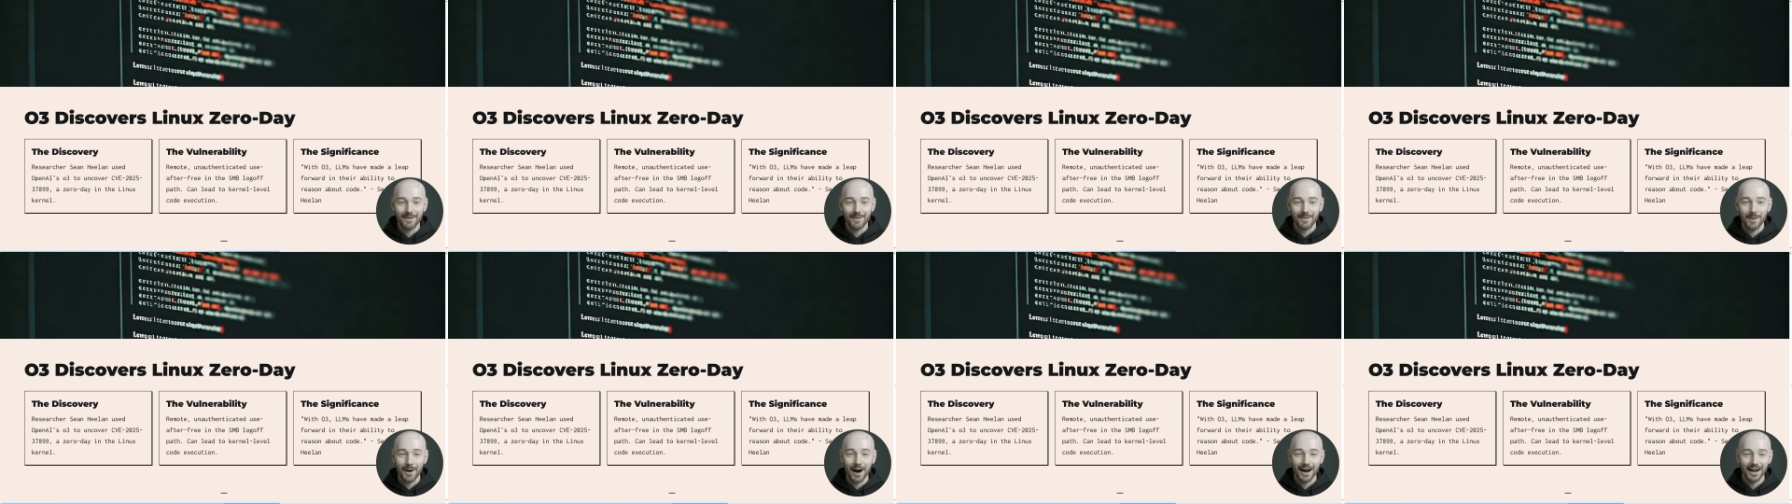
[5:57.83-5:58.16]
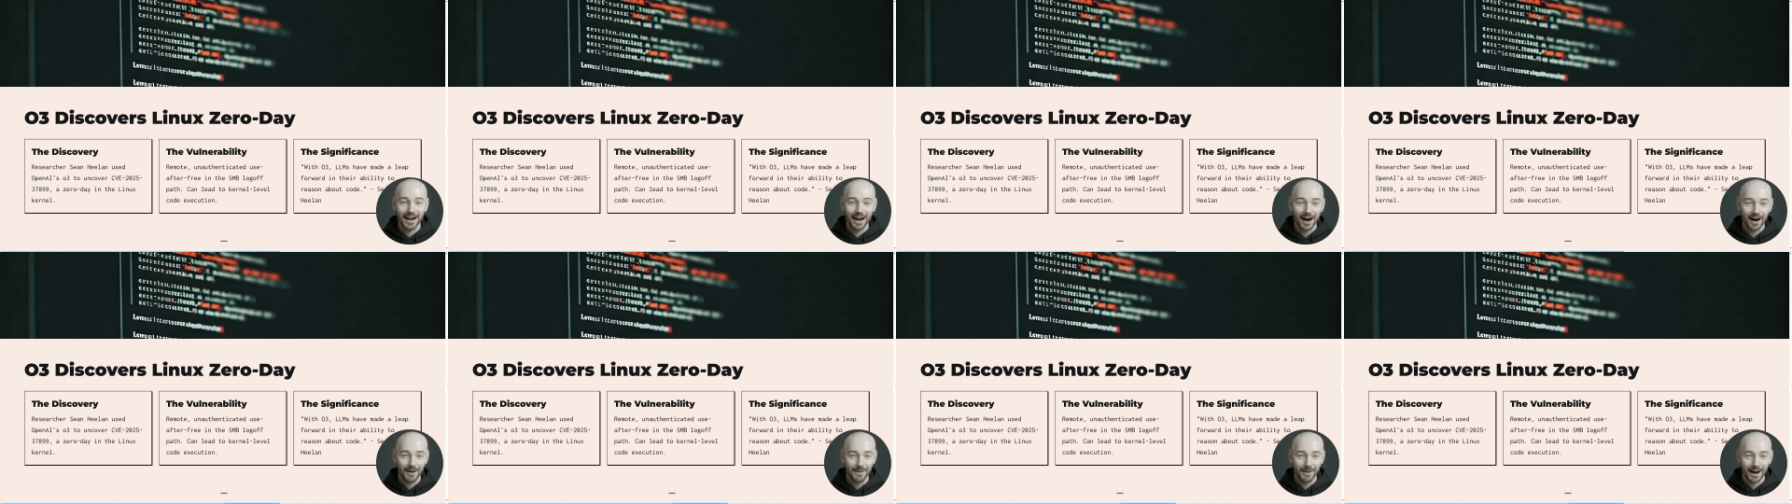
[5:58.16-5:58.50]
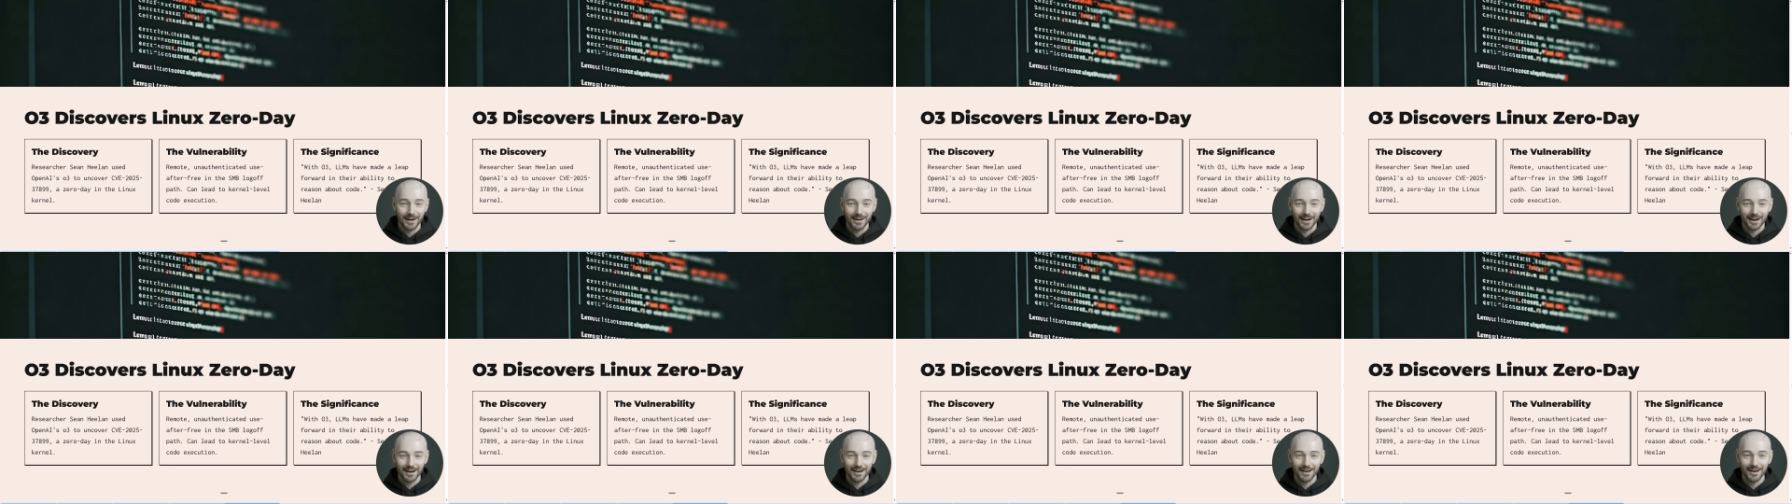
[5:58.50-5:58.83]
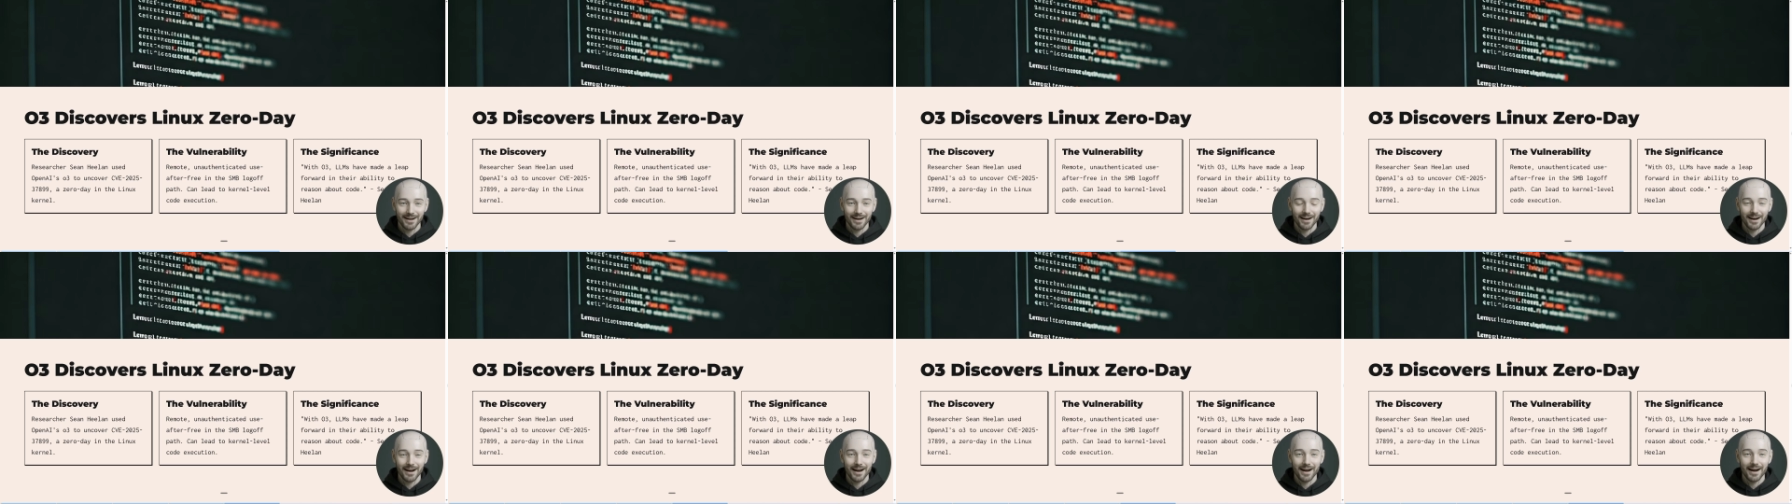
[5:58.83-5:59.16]
Why care about
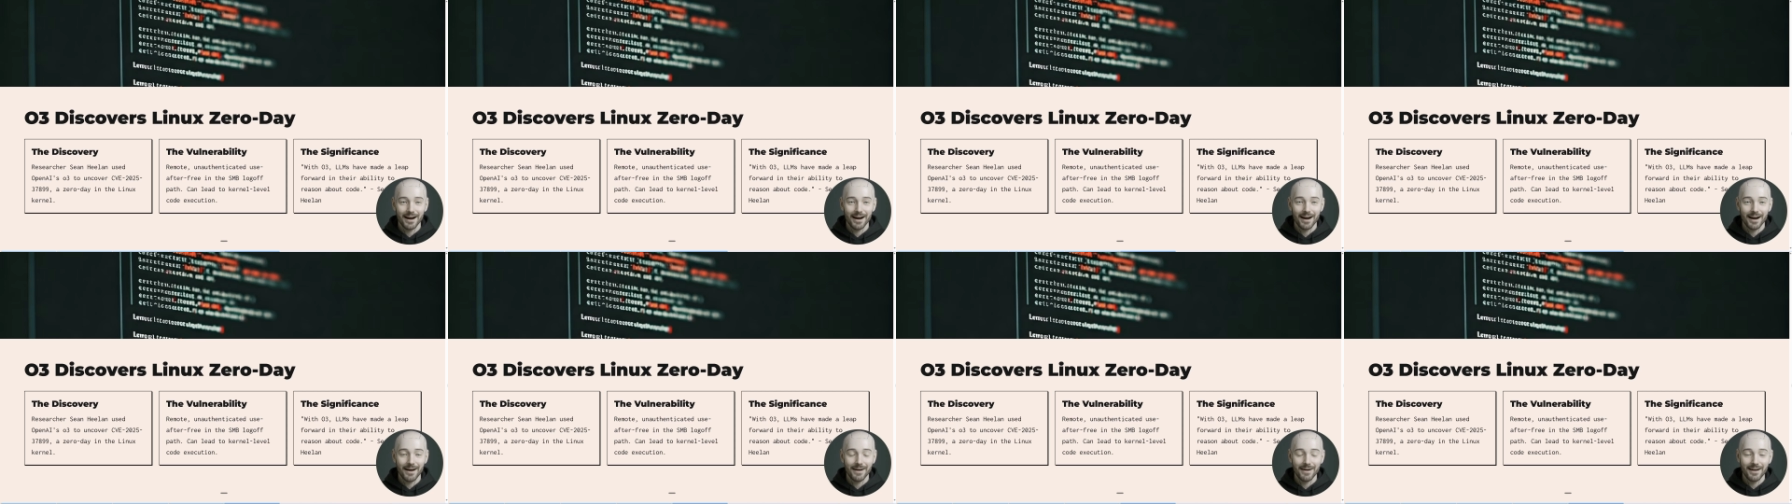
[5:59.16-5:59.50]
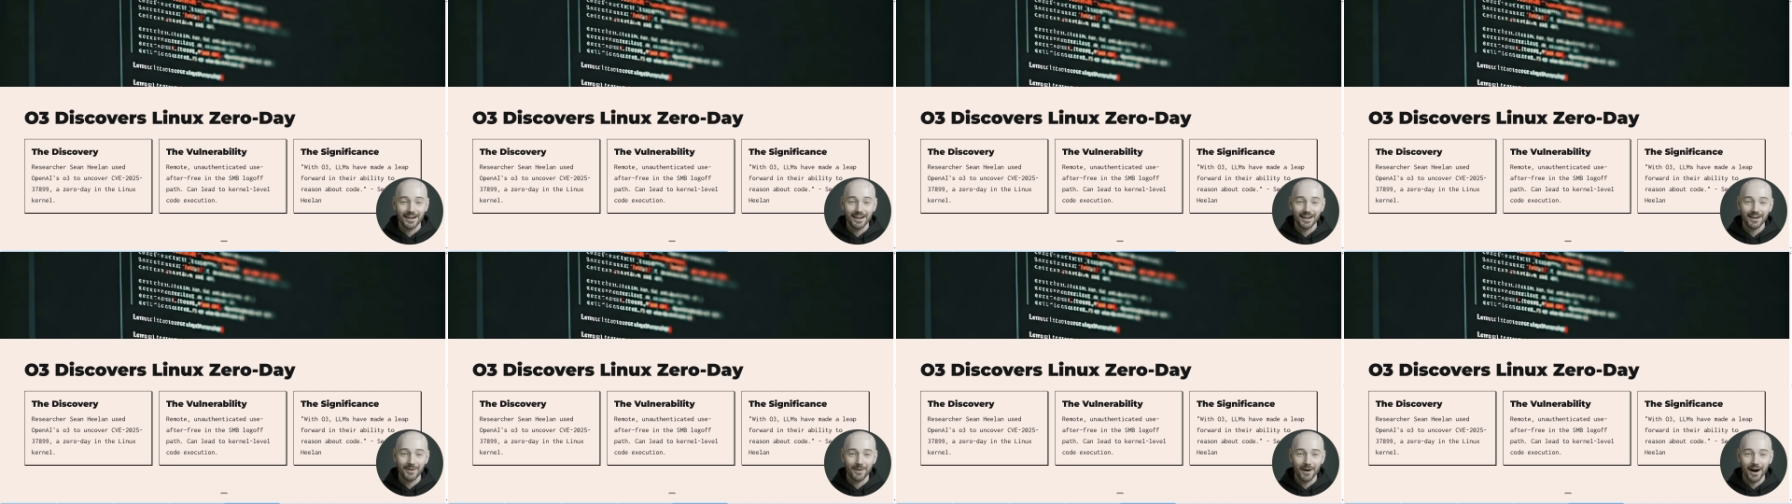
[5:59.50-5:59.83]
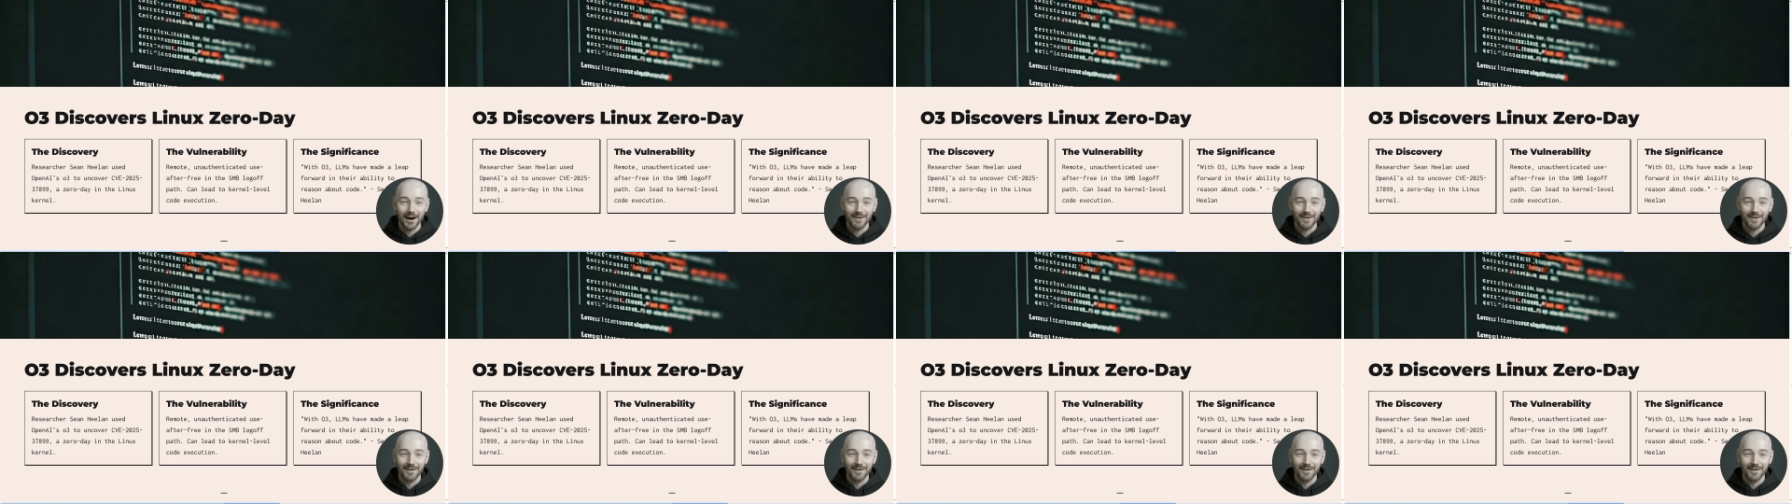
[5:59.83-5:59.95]
this? This is one